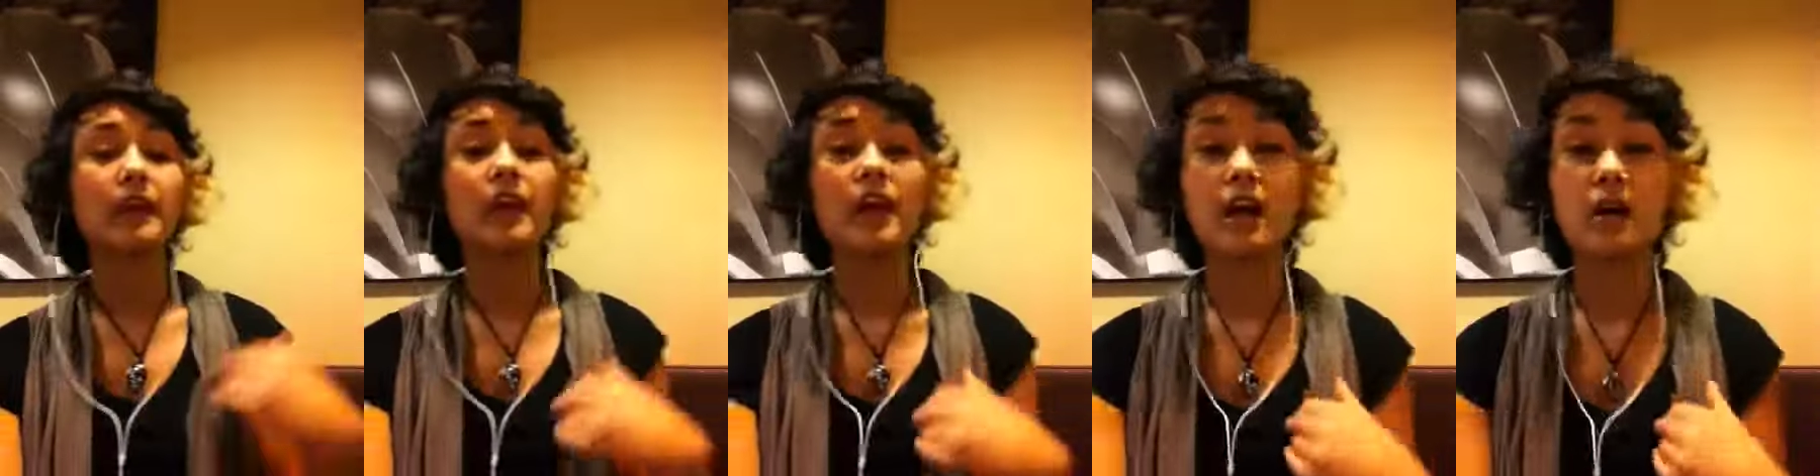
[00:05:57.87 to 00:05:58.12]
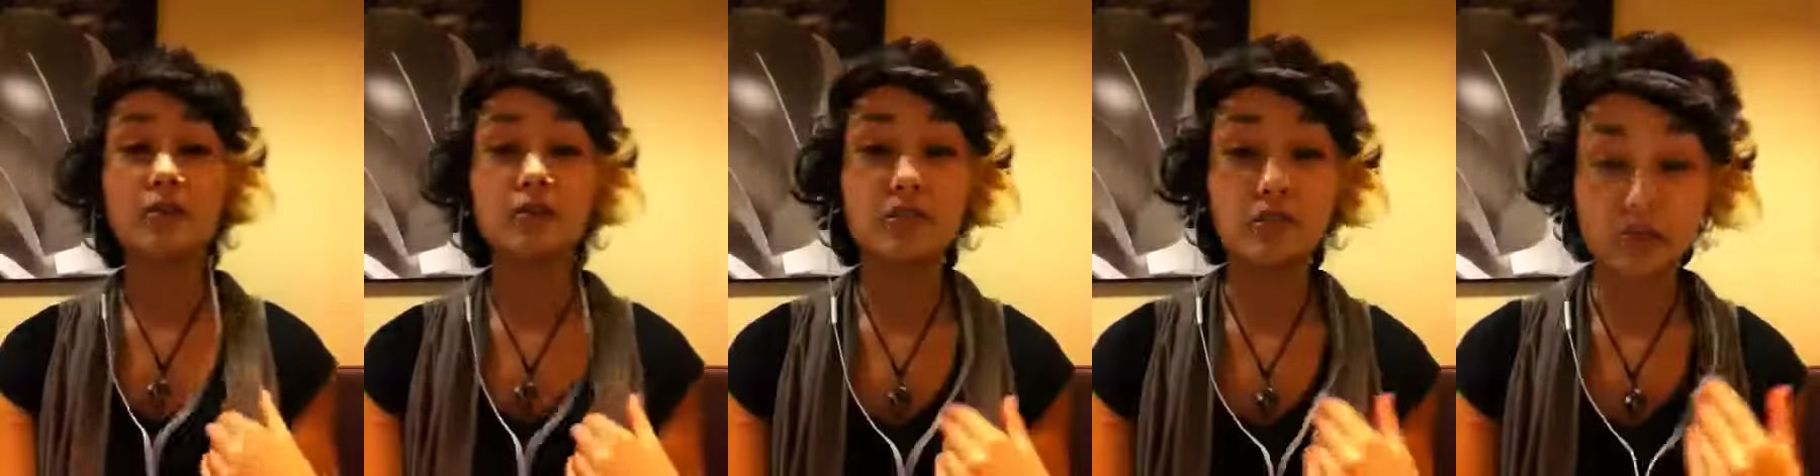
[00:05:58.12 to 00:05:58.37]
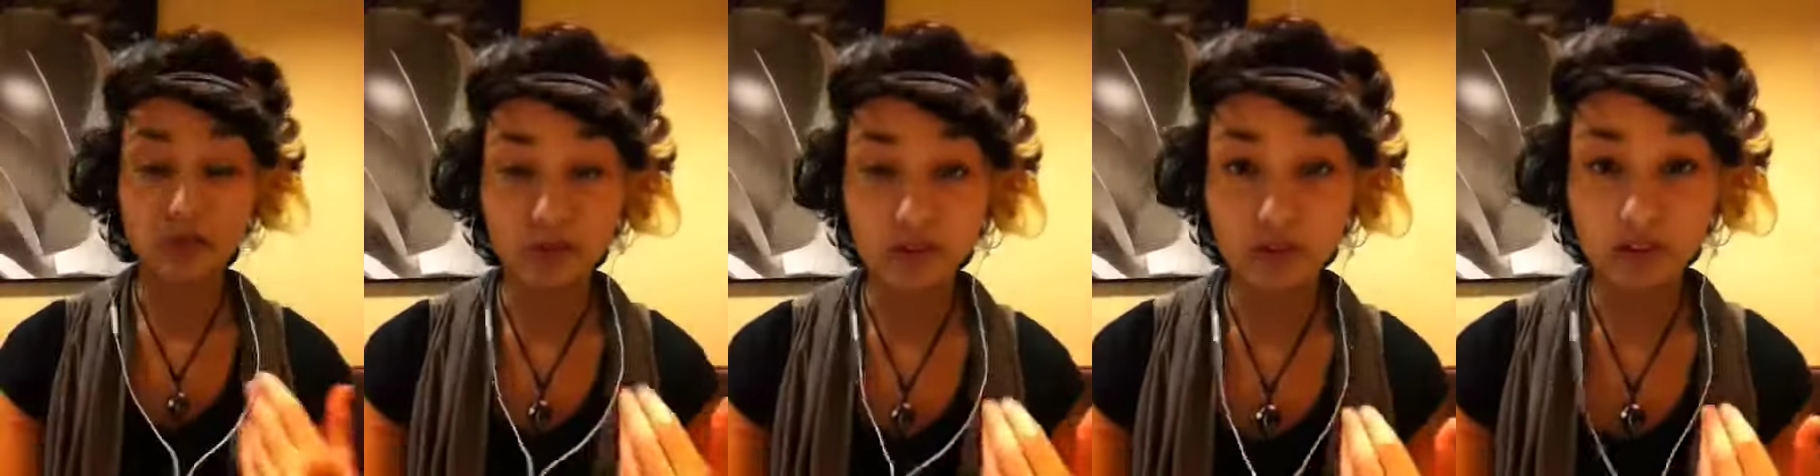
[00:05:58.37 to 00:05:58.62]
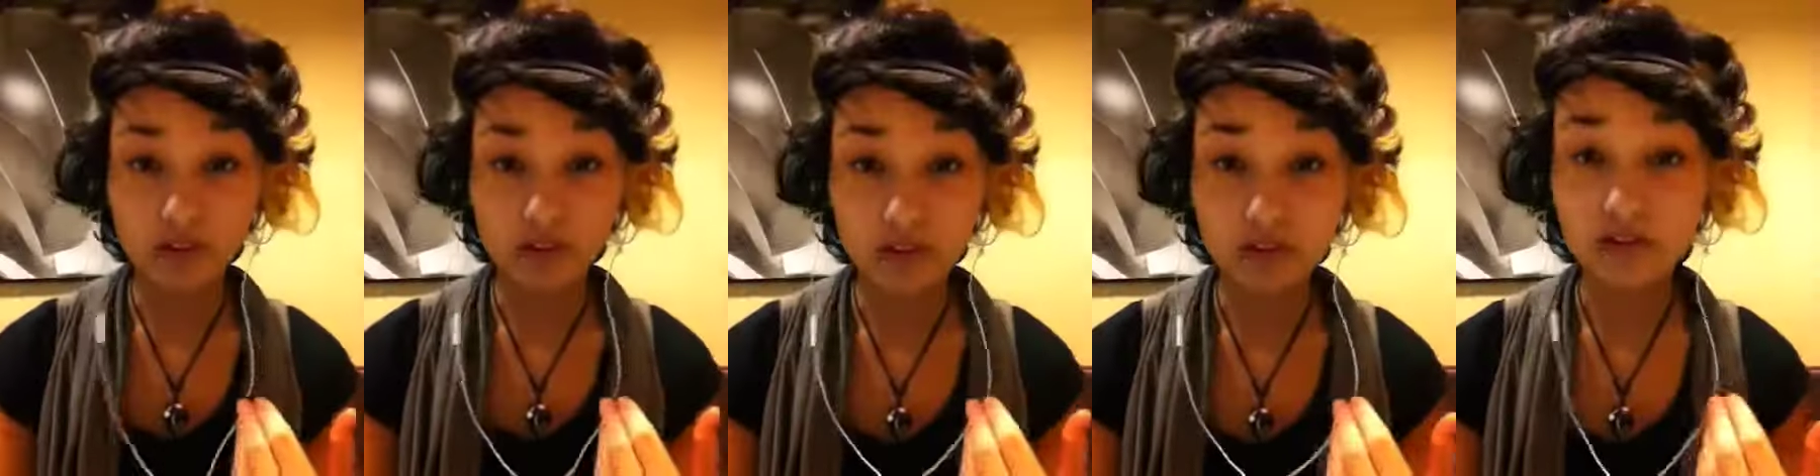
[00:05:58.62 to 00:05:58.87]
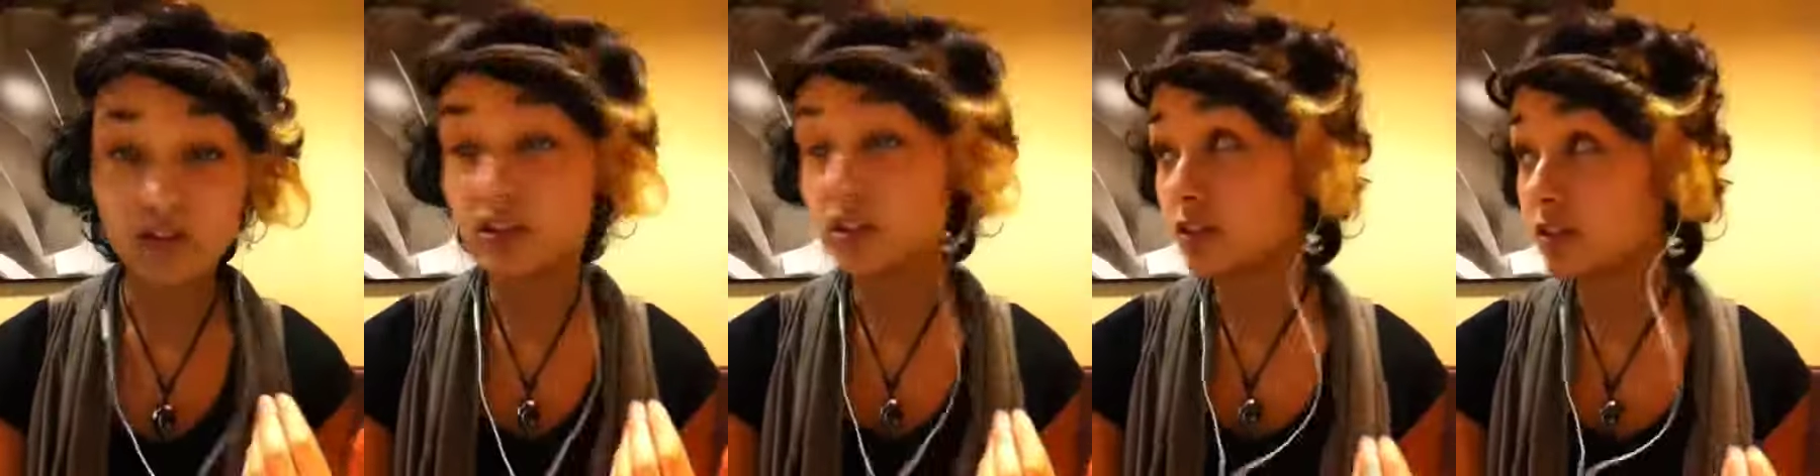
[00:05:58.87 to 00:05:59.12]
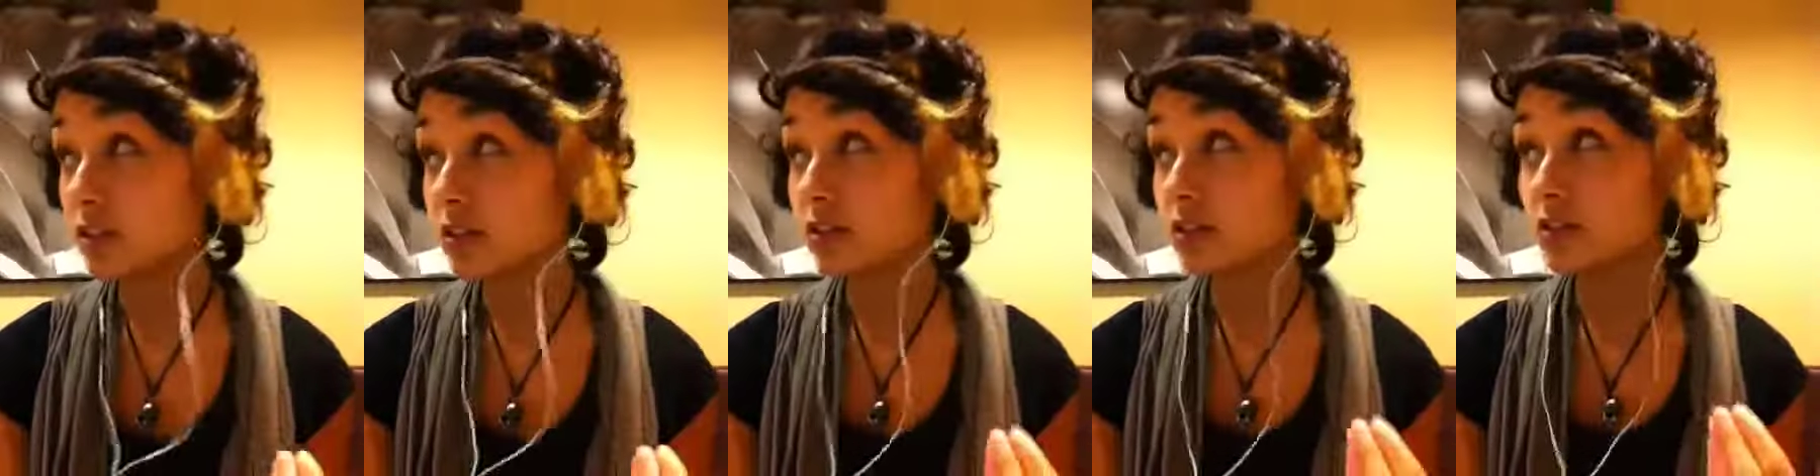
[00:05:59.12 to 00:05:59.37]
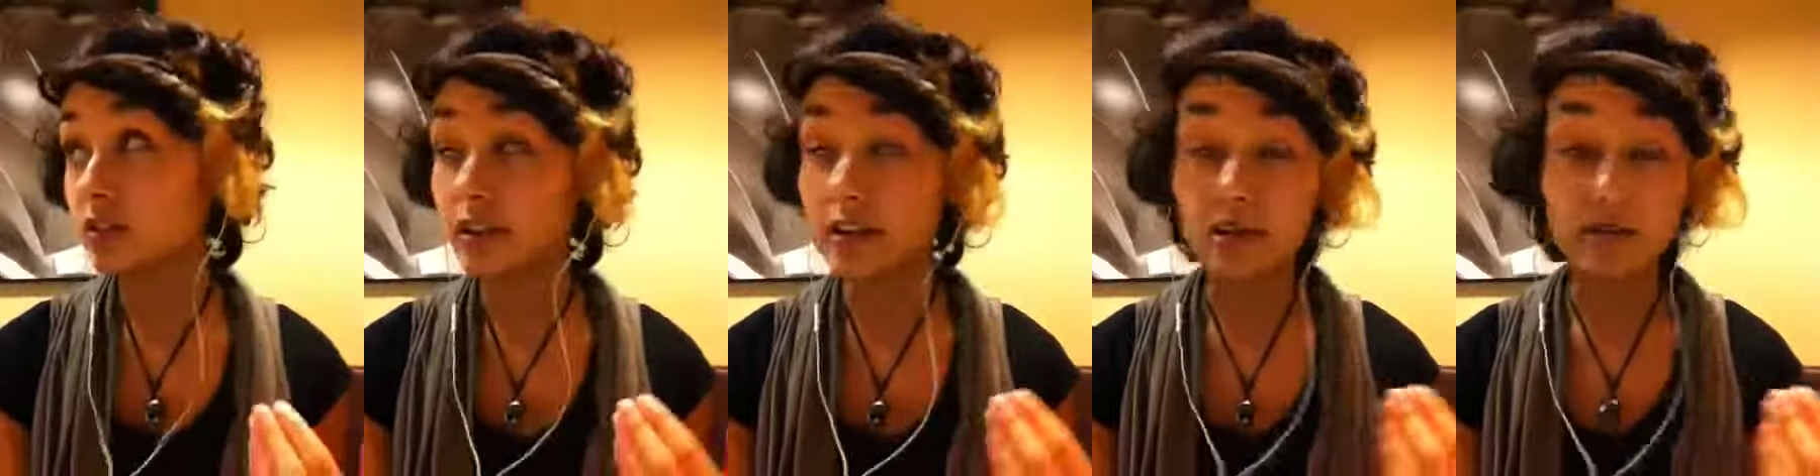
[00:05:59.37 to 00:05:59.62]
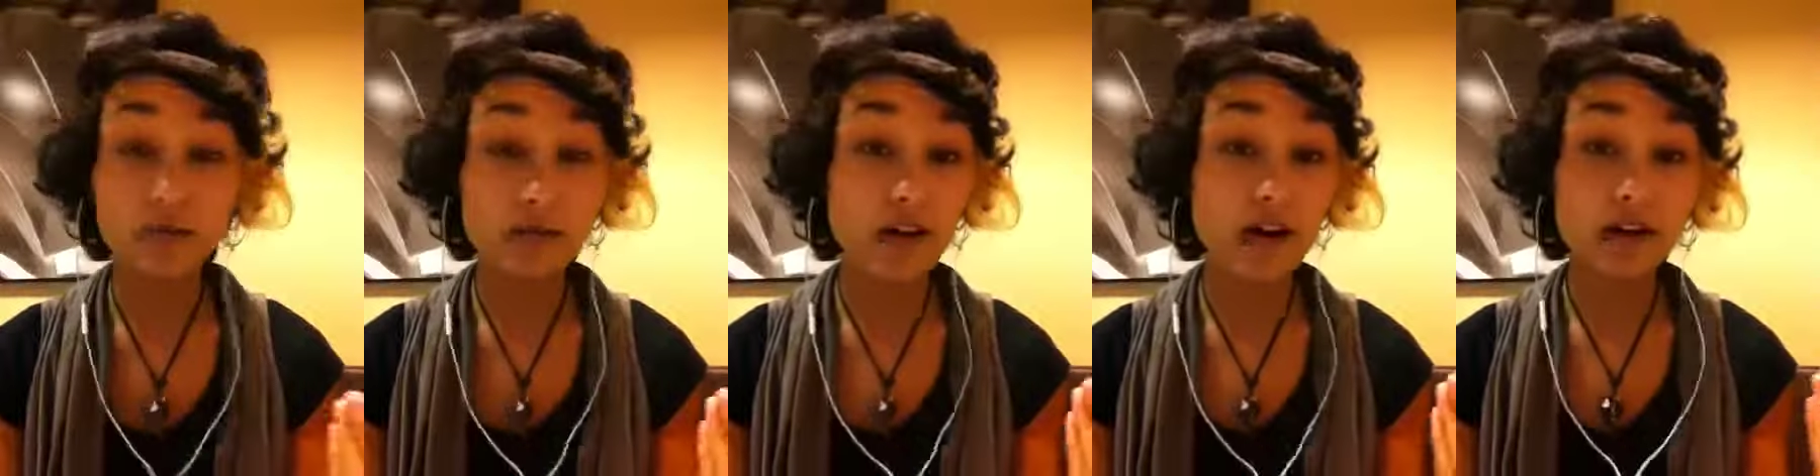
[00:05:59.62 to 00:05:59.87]
I'm just a really chill,
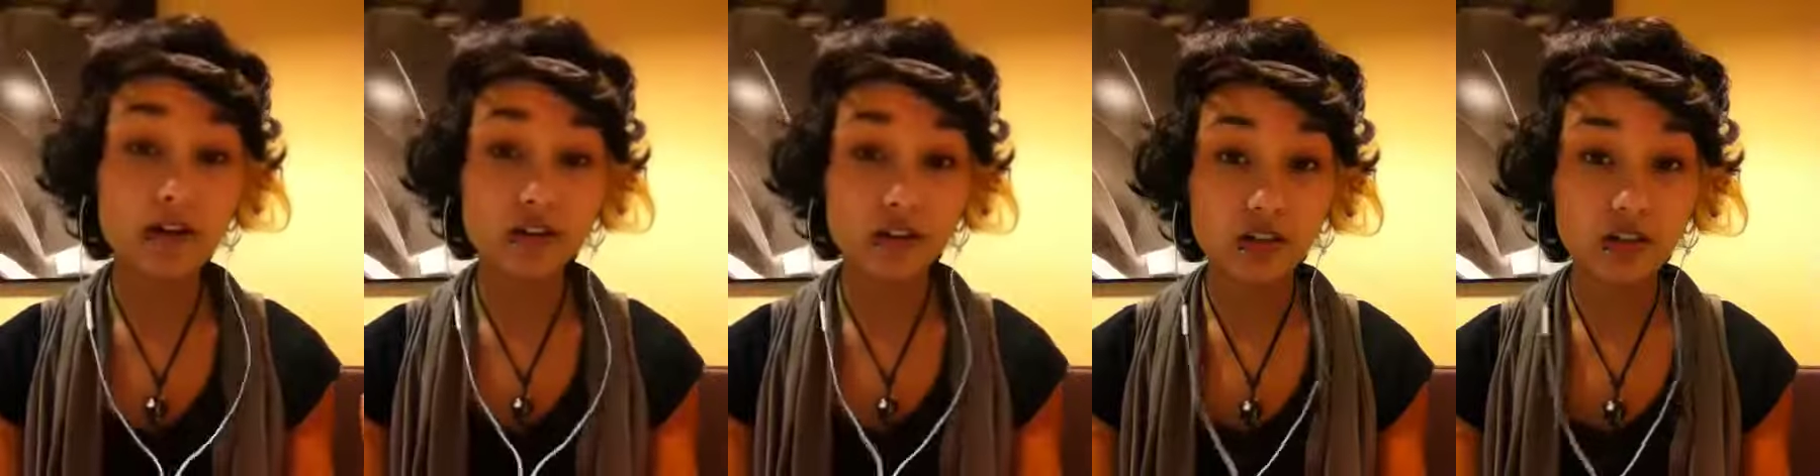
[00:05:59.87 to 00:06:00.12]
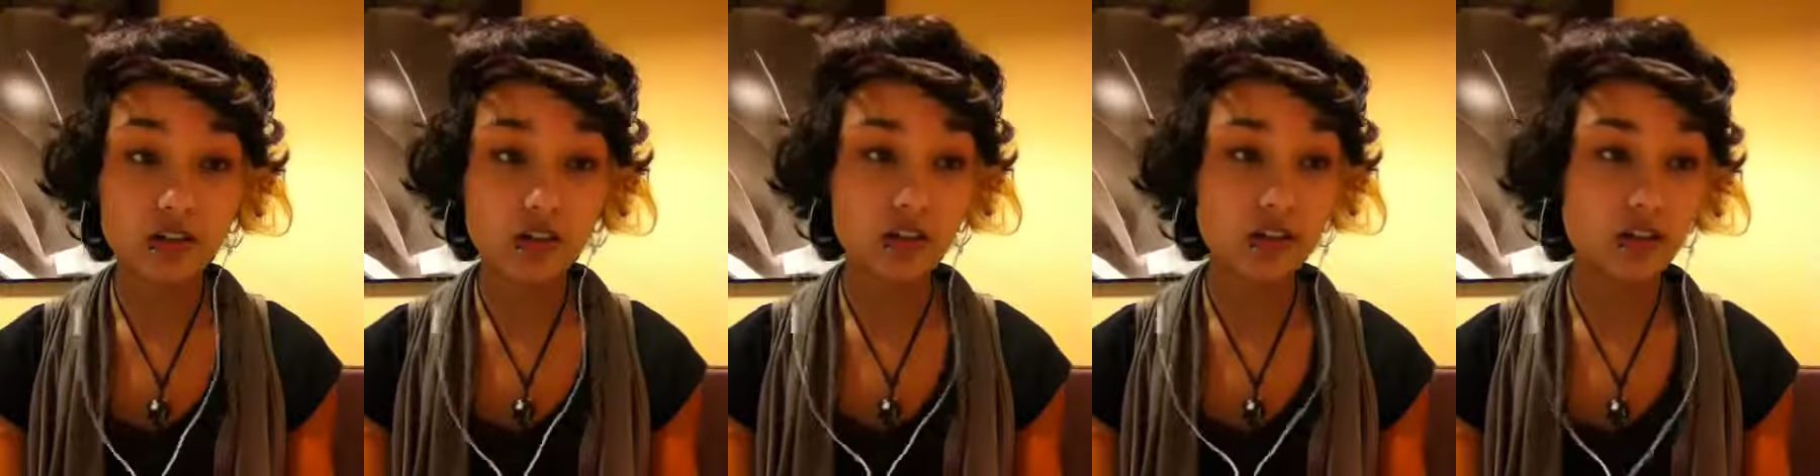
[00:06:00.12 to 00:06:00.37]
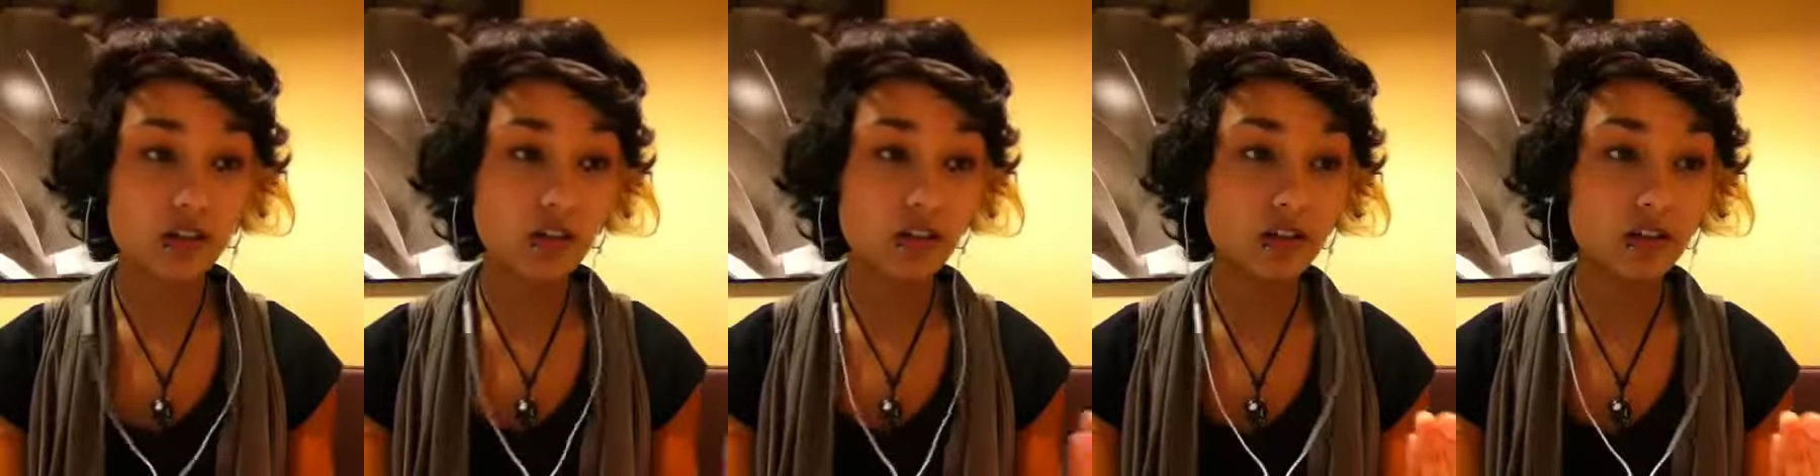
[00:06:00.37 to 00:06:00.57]
laid-back Christian,